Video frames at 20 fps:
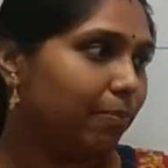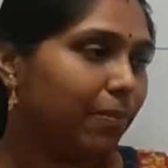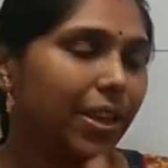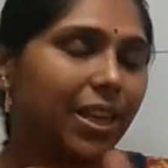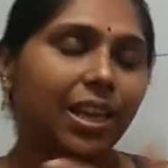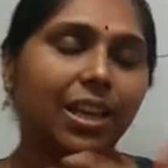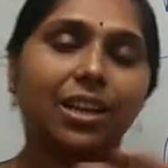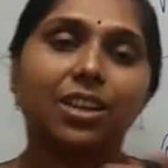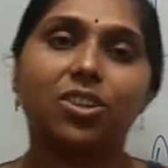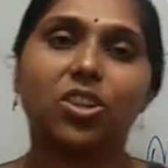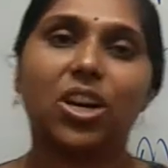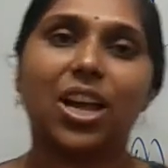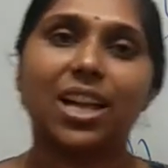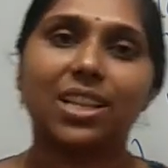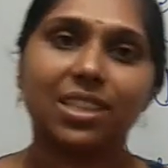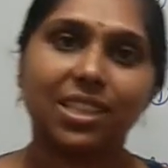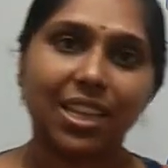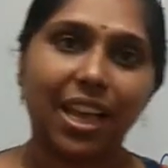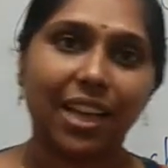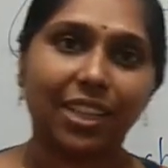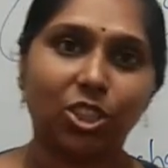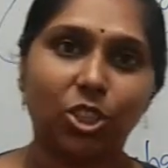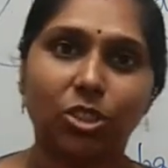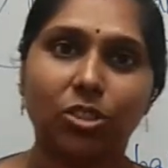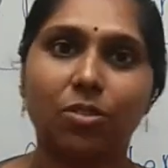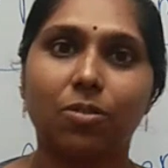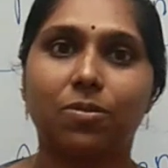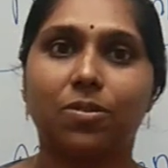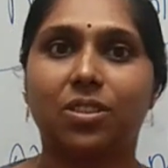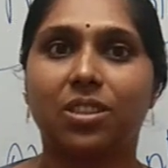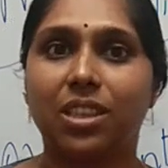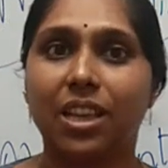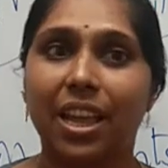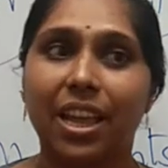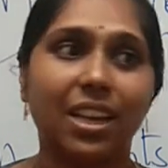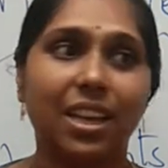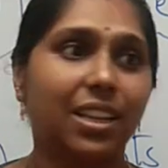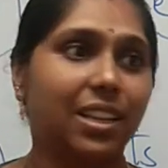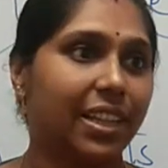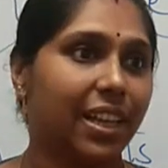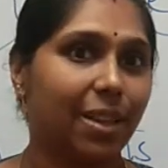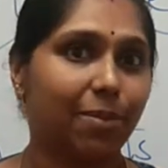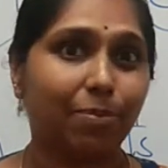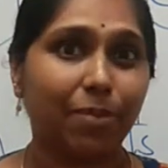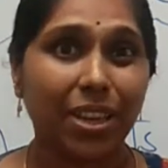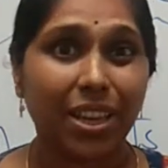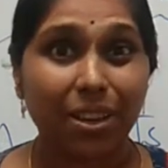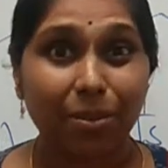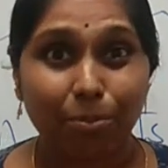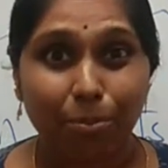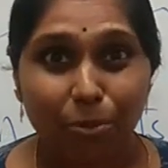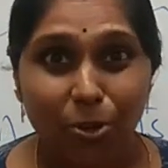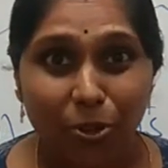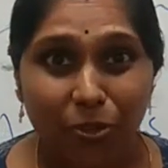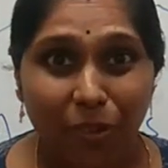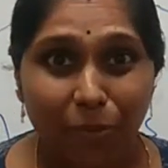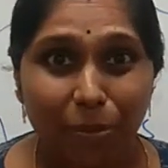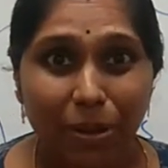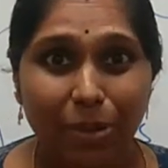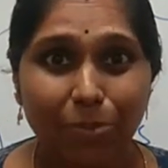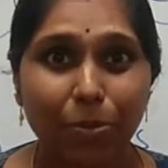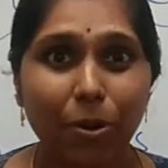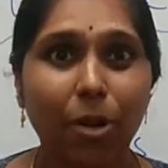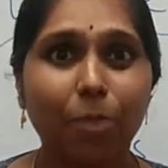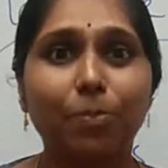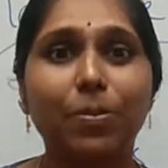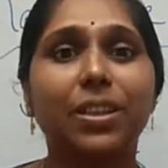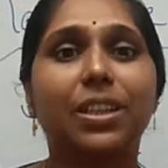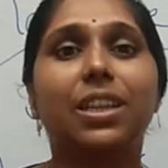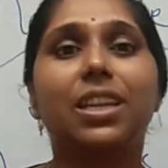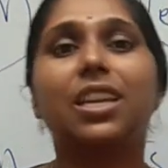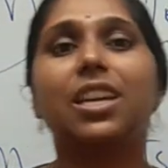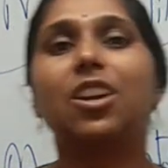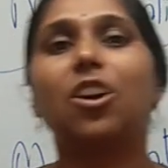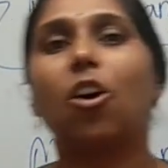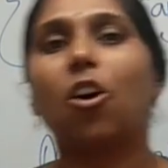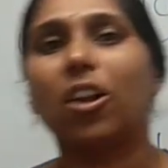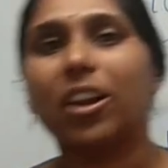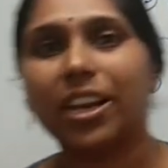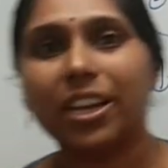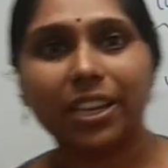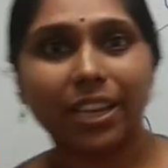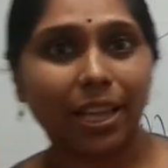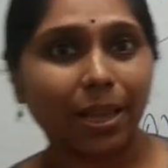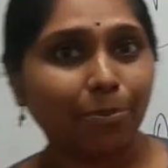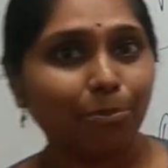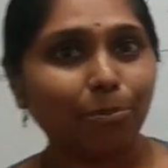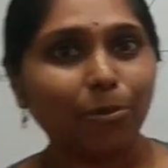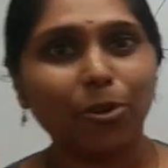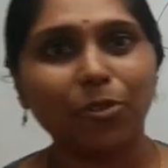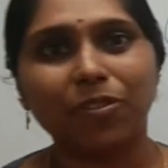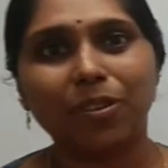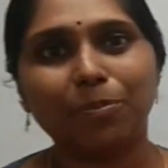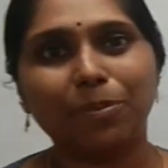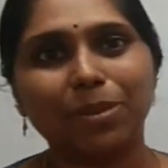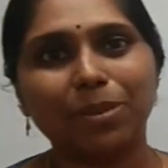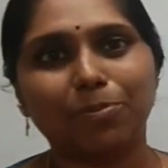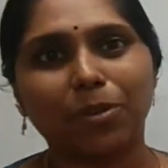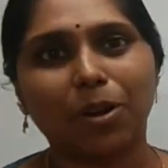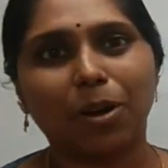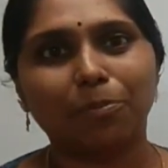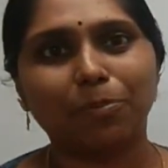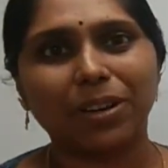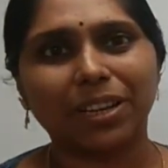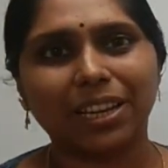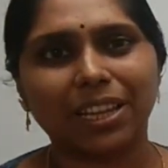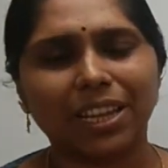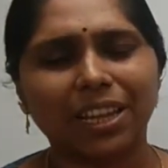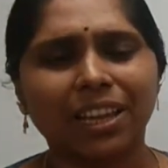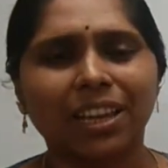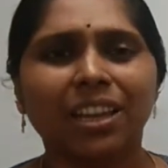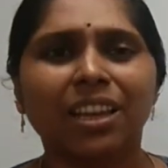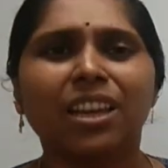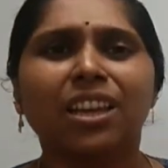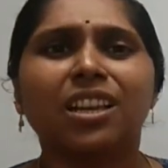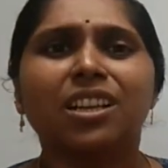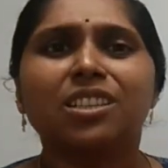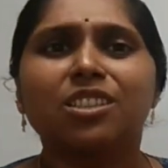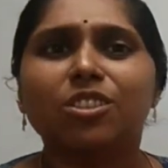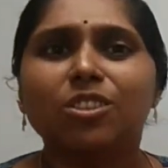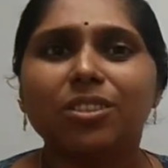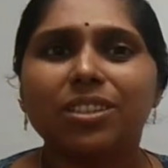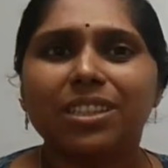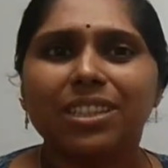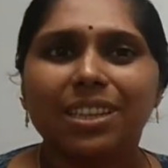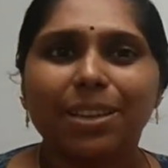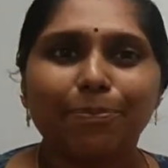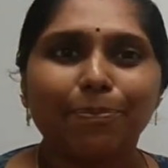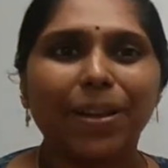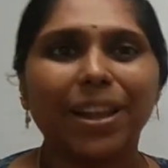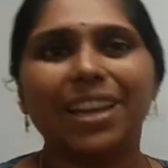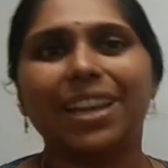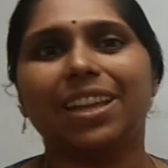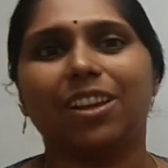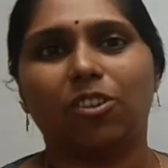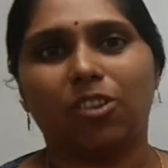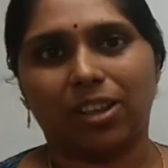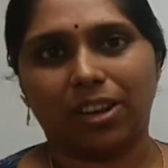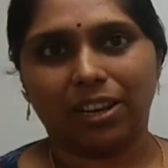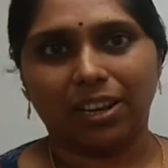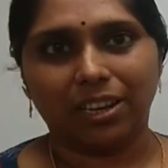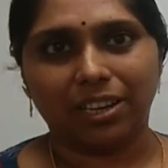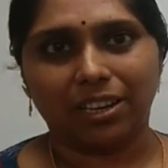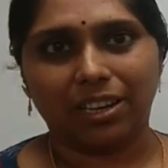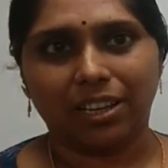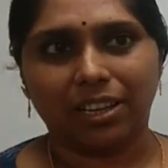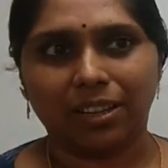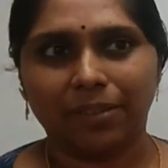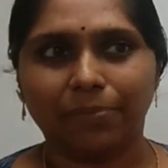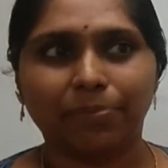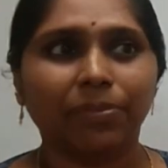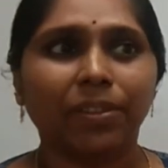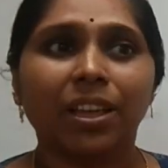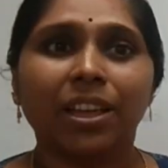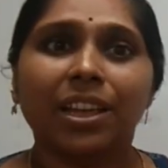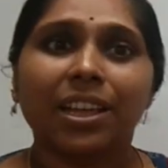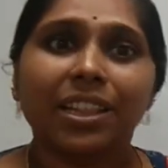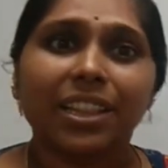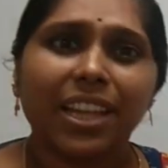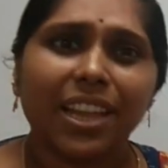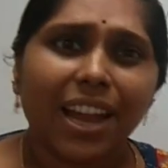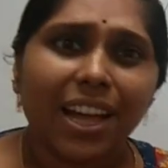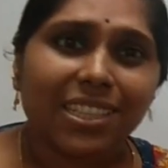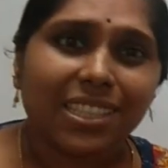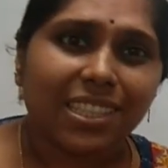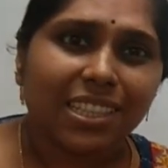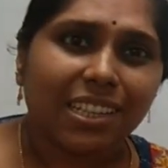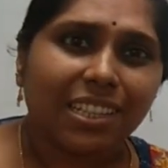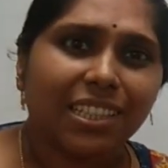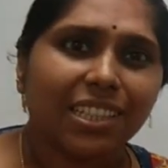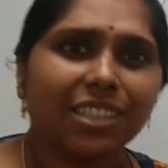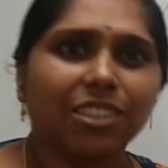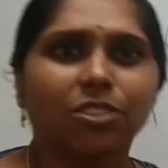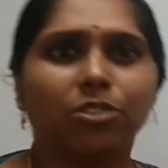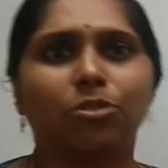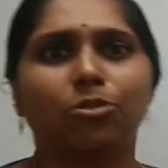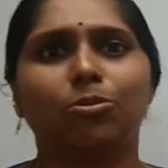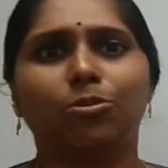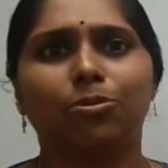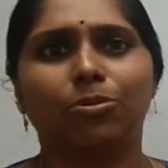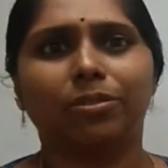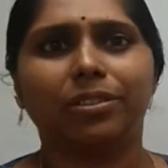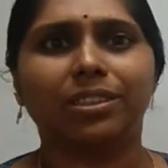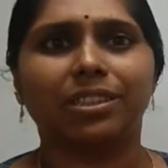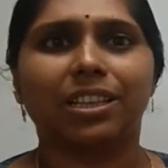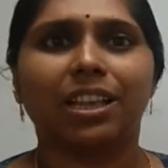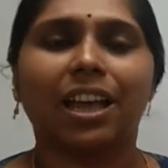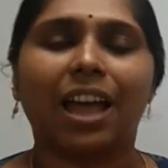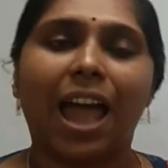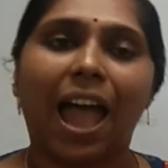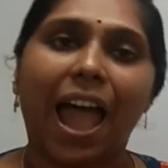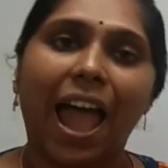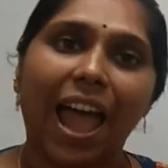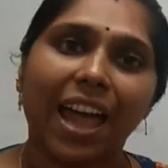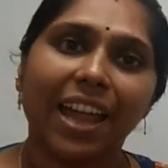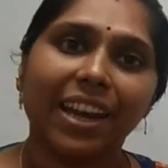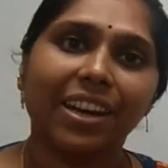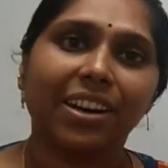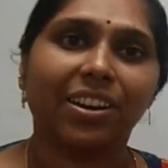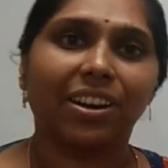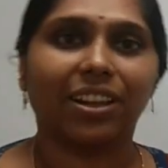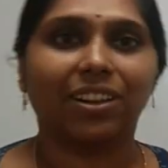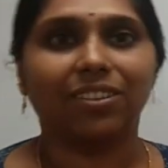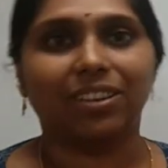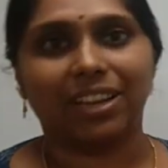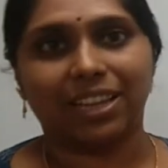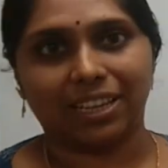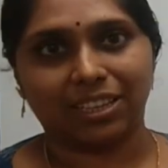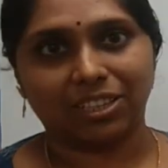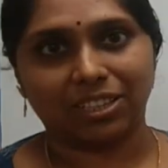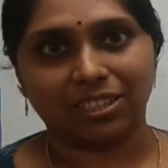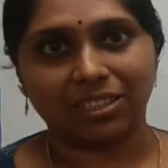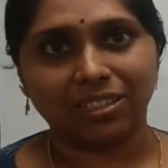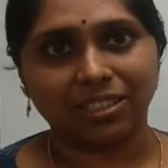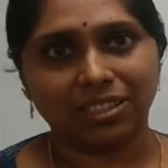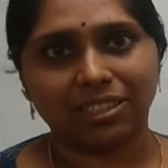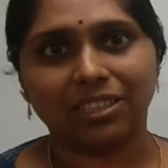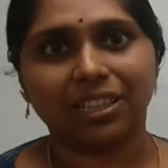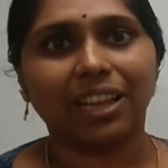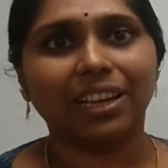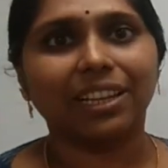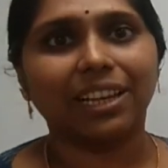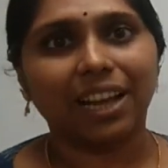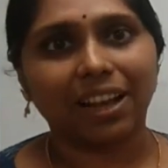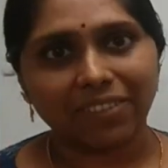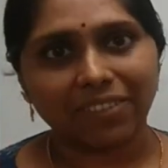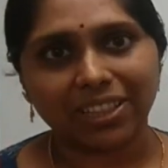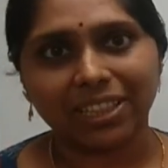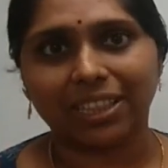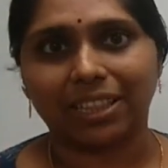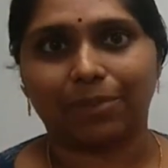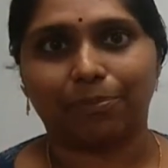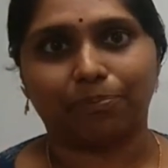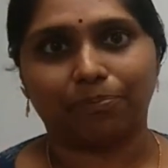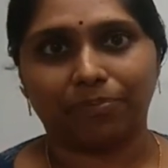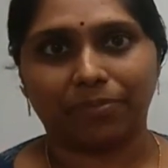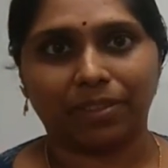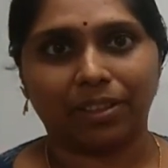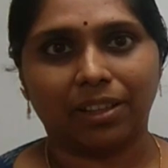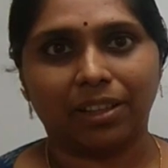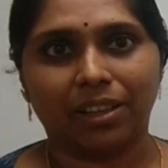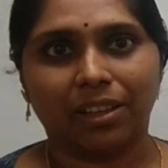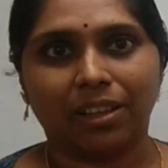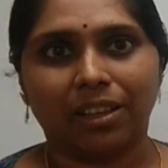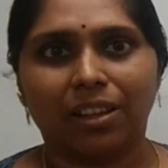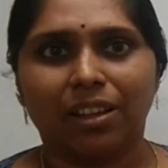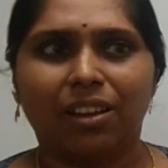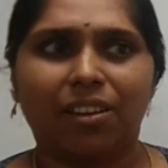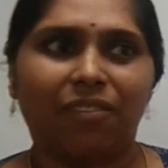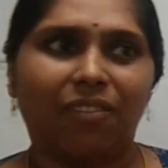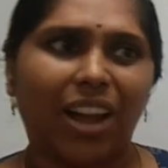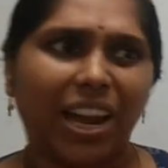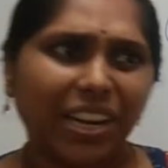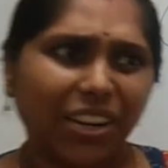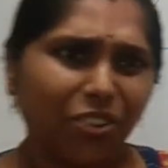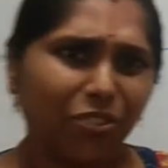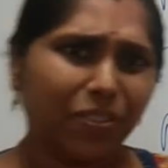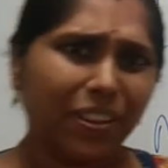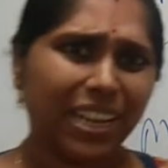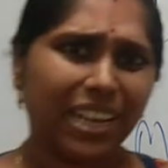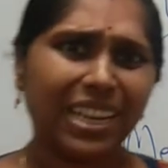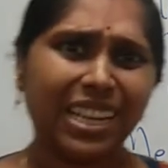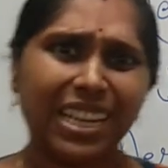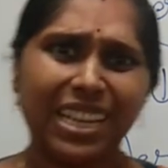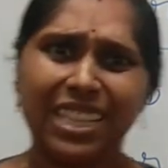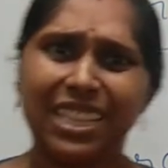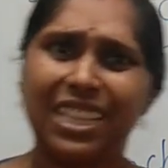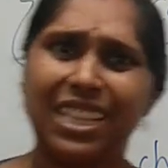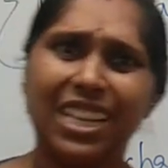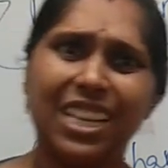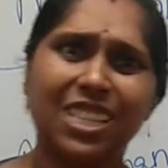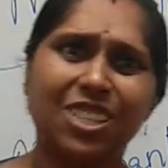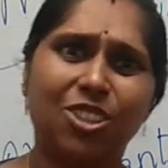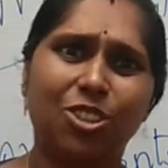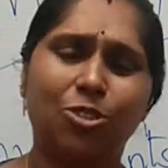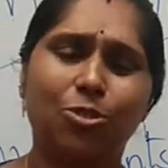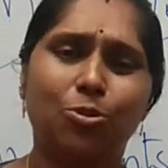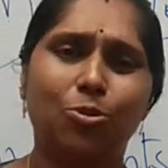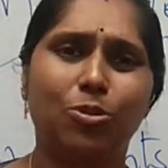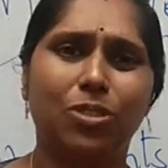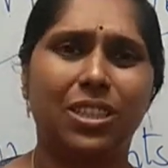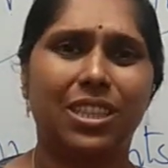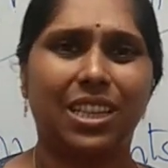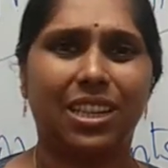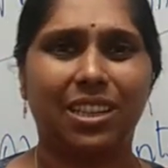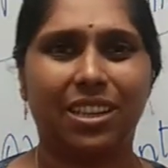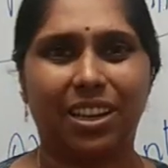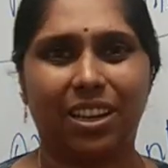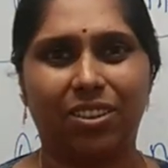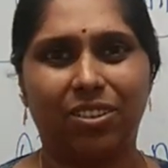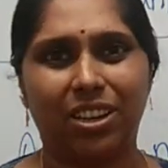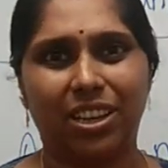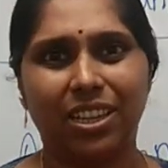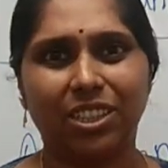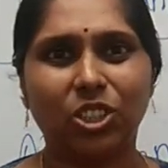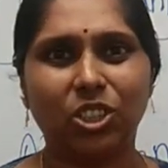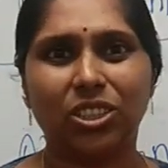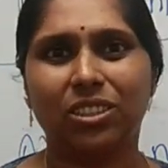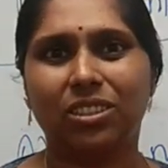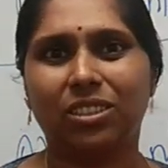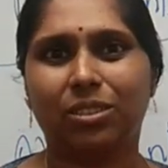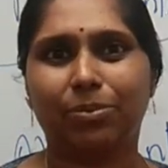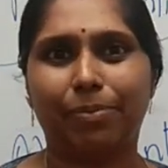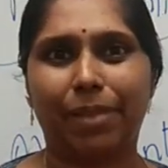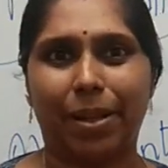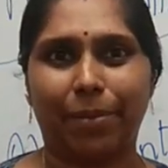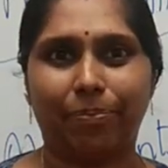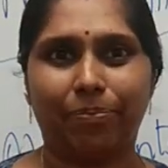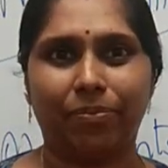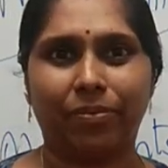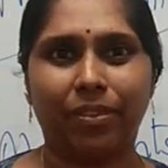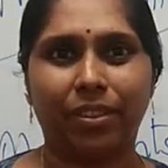making a transaction of sale. It can be a movable property or an immovable property. So depending on it, there are certain rules and regulations that govern them. Why do we need these rules and regulations now?